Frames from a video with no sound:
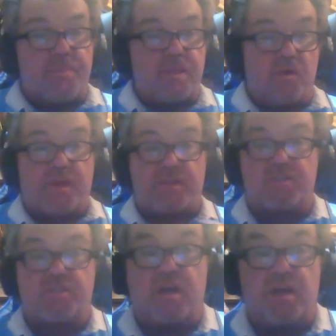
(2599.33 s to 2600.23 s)
you know, they
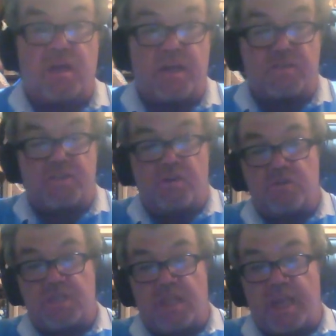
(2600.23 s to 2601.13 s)
just uh, announced a new
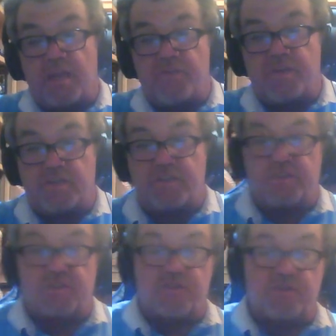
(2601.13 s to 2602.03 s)
slate of
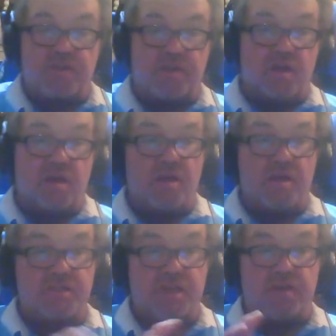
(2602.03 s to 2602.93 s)
additions to the uh,
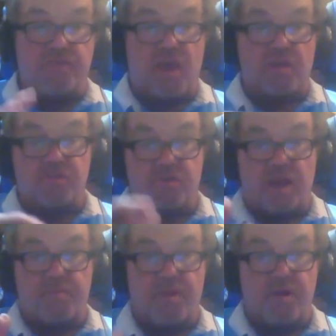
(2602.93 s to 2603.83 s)
executive council,
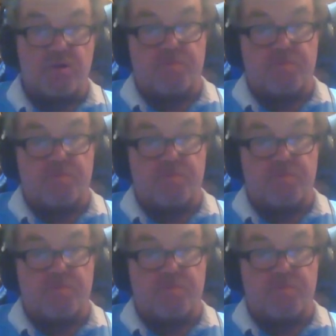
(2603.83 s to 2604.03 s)
nine players.